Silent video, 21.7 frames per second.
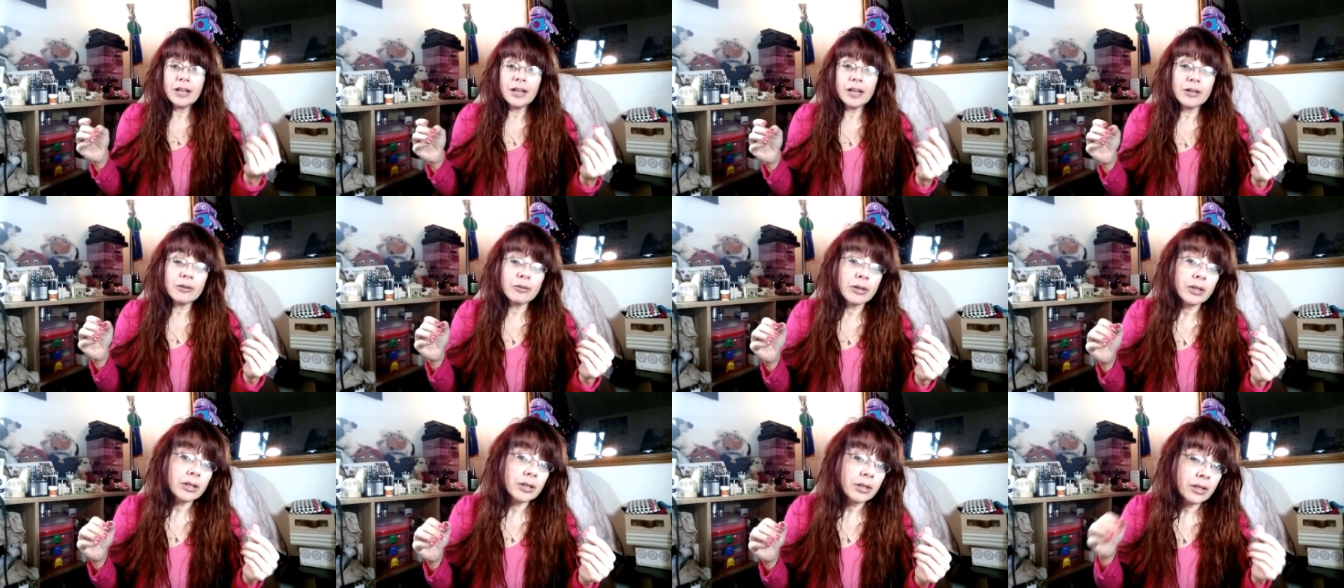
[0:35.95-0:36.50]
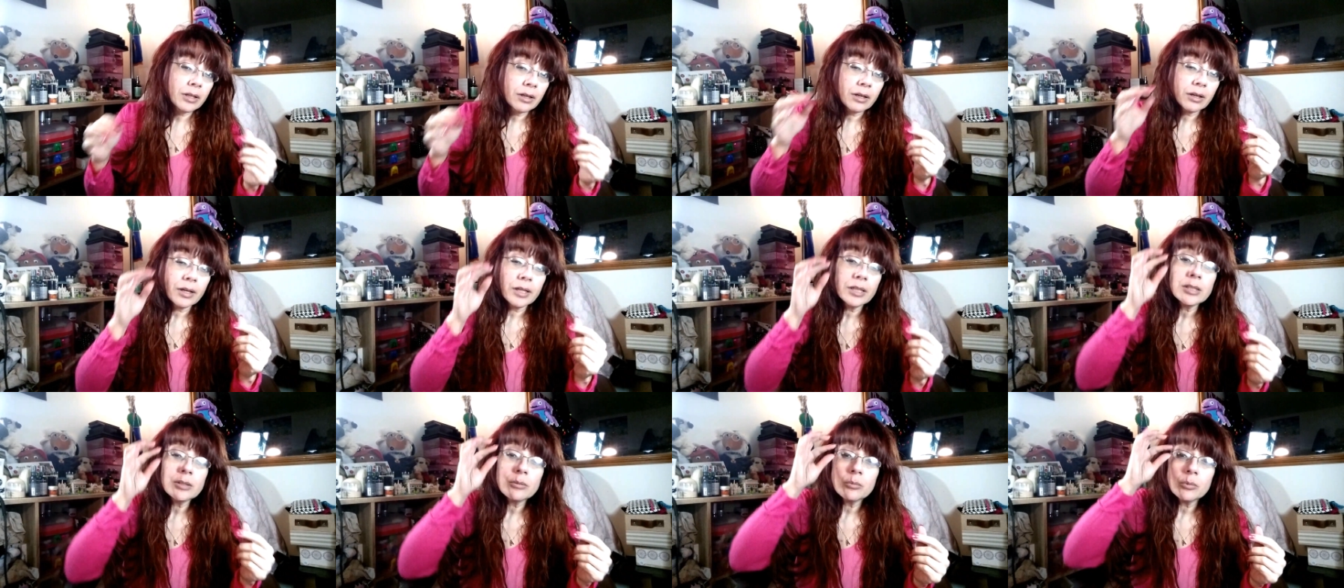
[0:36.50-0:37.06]
Anyway, the
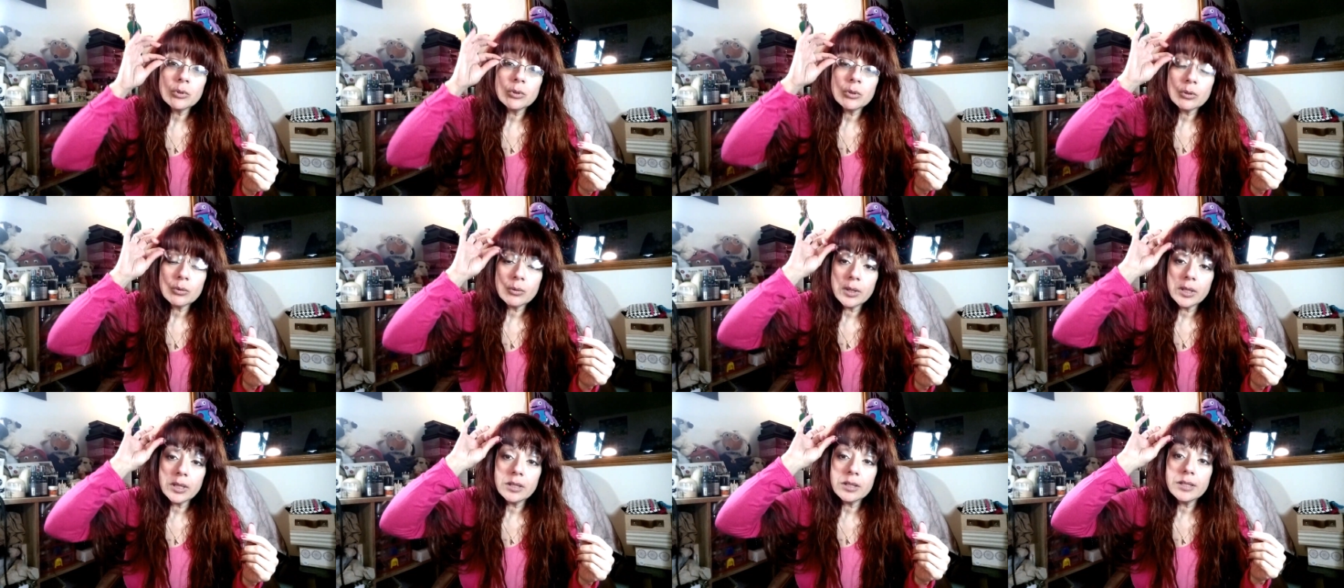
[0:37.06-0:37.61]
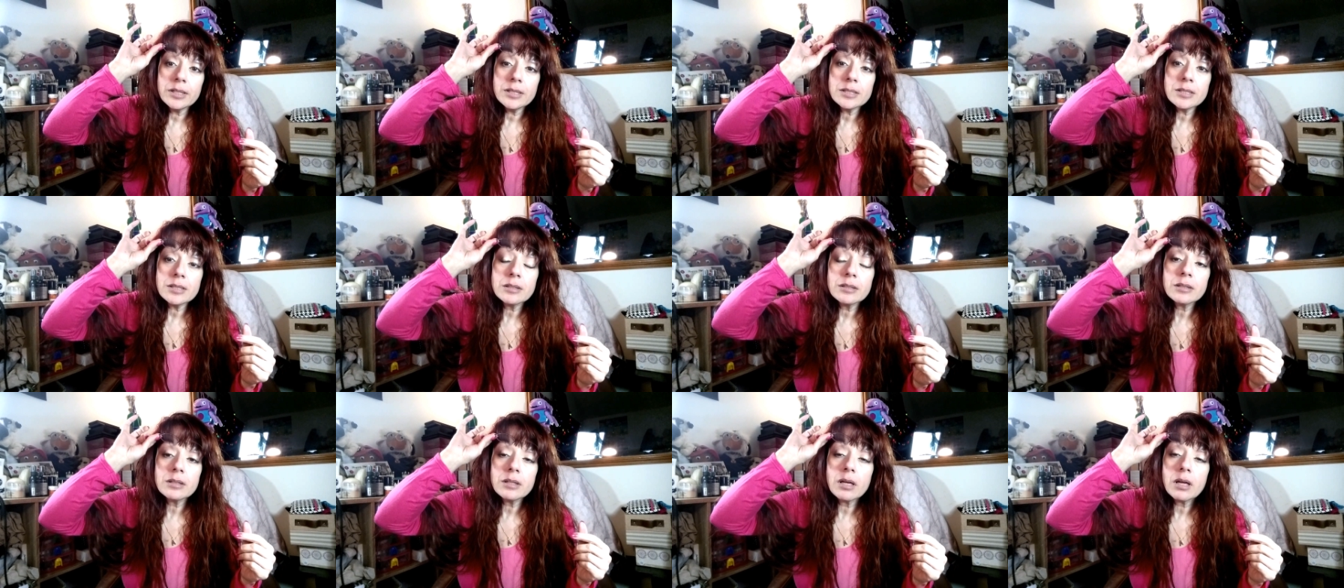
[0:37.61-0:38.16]
eyes look quite nice,